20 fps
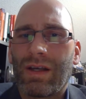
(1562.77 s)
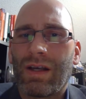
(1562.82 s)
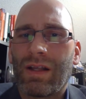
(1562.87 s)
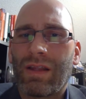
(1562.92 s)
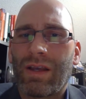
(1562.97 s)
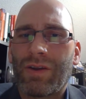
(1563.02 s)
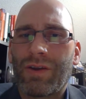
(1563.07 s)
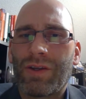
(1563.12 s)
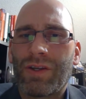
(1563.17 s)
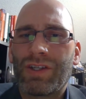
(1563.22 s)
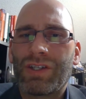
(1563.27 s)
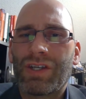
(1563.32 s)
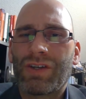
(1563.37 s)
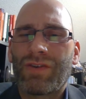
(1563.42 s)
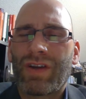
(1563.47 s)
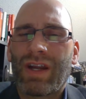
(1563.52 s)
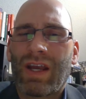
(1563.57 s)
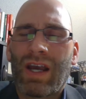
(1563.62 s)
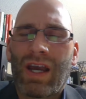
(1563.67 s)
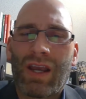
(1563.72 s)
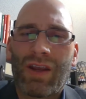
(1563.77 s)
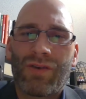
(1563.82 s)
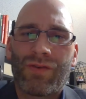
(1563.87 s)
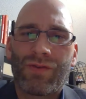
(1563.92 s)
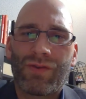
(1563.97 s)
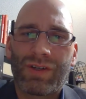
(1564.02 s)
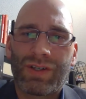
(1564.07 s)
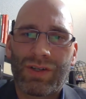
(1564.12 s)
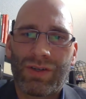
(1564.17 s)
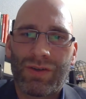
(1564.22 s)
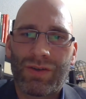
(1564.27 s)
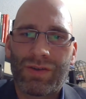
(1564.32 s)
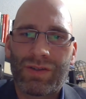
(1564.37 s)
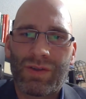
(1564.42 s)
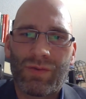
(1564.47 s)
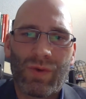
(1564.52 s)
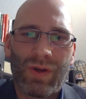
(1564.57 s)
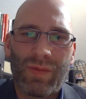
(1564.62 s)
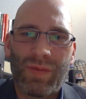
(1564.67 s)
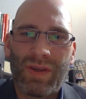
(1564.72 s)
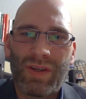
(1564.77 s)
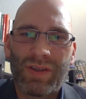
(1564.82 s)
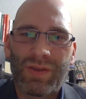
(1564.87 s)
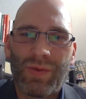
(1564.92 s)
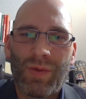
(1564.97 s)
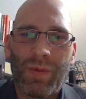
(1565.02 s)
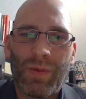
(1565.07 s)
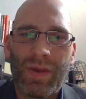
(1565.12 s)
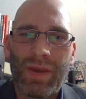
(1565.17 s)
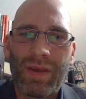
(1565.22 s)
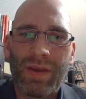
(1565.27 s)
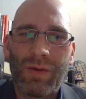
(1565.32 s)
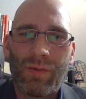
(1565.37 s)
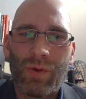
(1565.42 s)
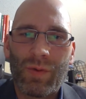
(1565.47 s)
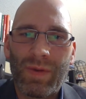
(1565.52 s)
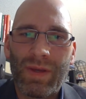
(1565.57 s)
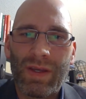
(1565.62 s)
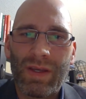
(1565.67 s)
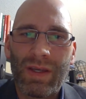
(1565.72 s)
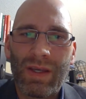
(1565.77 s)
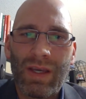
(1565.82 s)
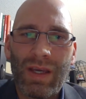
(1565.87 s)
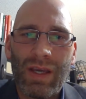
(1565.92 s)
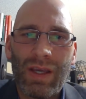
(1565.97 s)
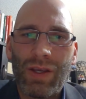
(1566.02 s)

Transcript: allow you to generate higher returns than what a municipal would be.